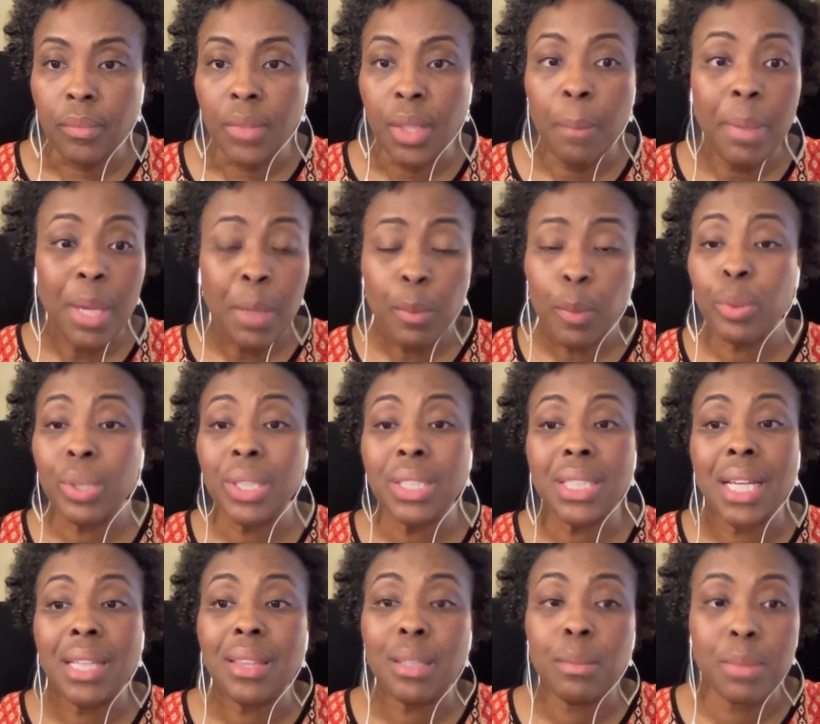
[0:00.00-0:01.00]
People
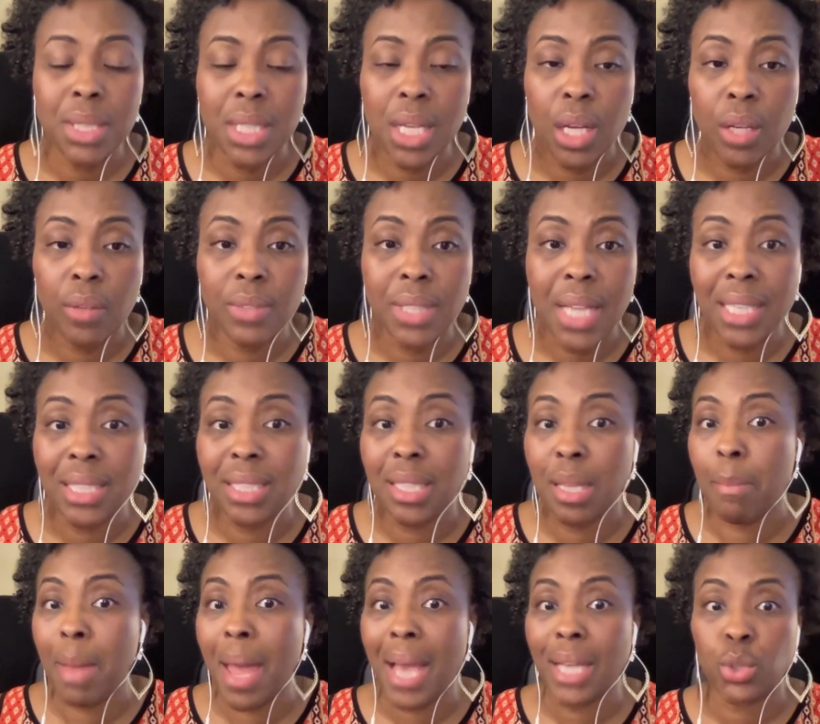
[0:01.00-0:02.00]
present themselves as the
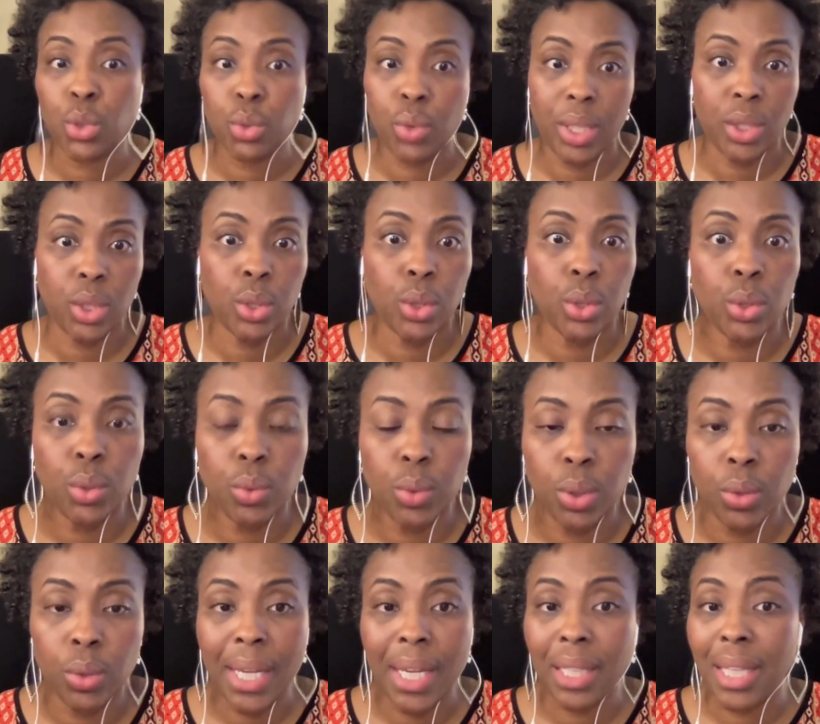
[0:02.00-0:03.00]
master, as the
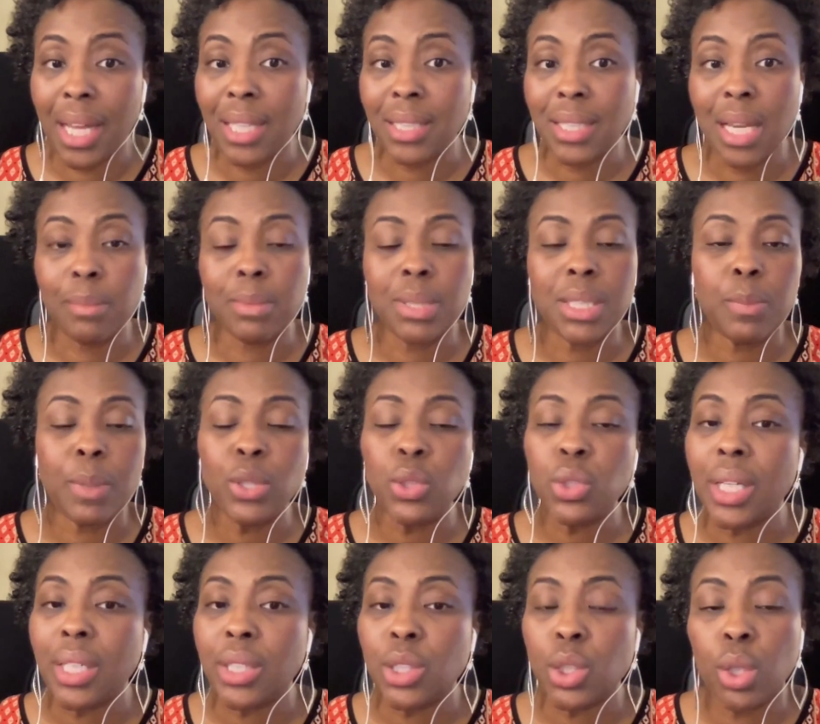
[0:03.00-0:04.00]
guru. A lot of times,
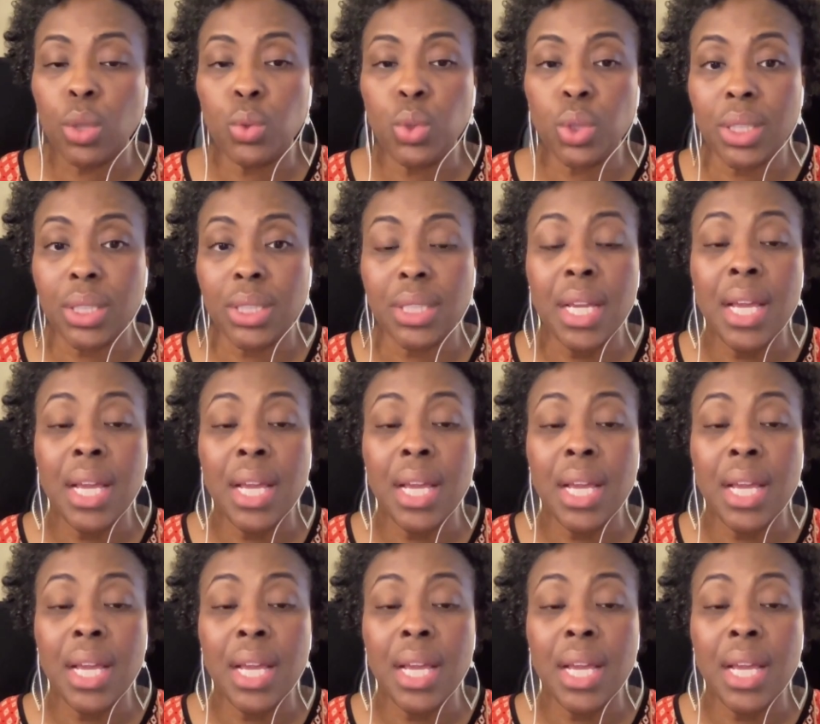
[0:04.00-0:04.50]
especially as coaches,